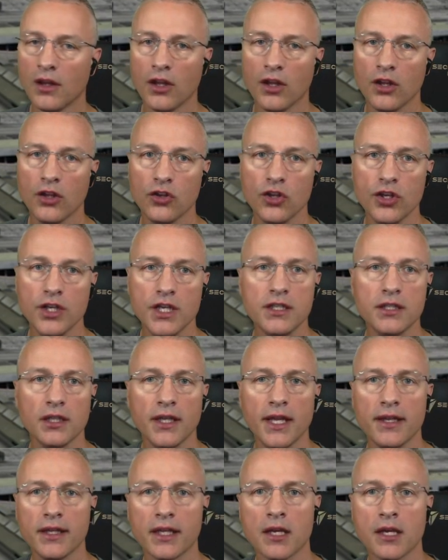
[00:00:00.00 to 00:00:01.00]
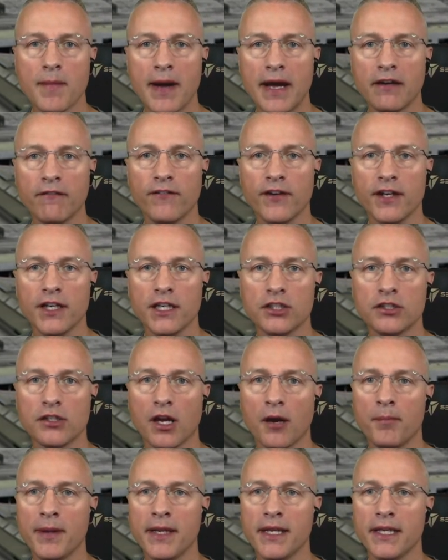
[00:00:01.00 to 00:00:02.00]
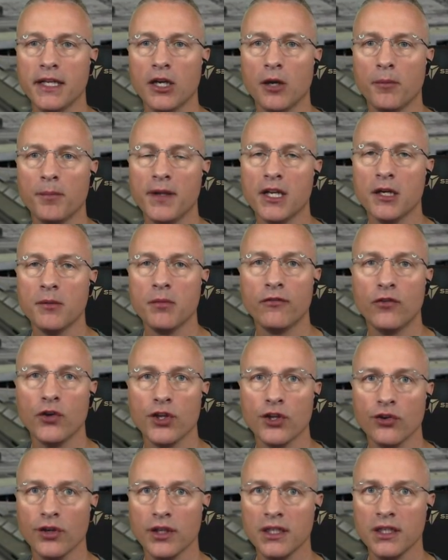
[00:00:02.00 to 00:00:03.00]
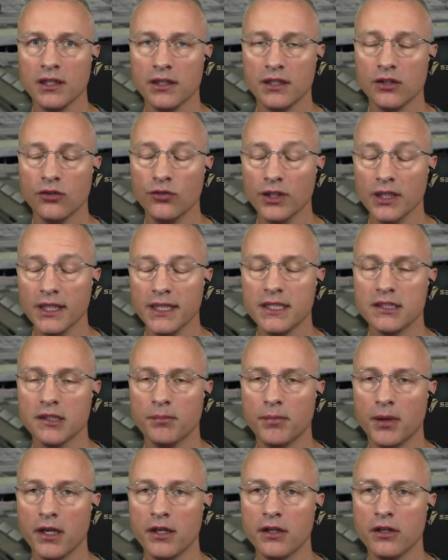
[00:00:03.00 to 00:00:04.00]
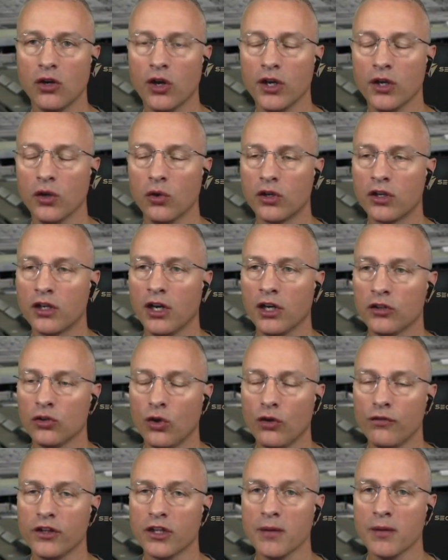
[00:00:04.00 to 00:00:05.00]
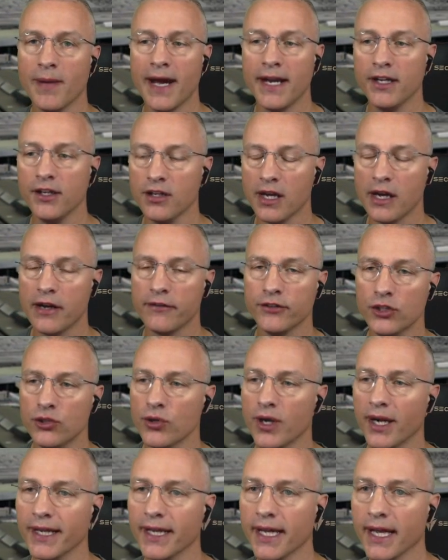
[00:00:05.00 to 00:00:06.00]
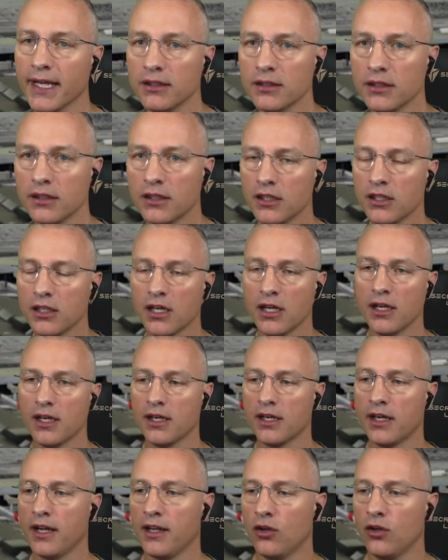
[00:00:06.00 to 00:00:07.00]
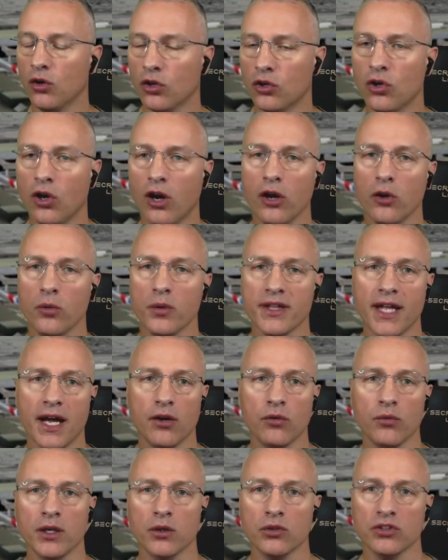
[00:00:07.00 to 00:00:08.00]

You need to let the command finish appearing up here before you release the button, or it will cut off the command and you have to do it again. I got caught out with that when I was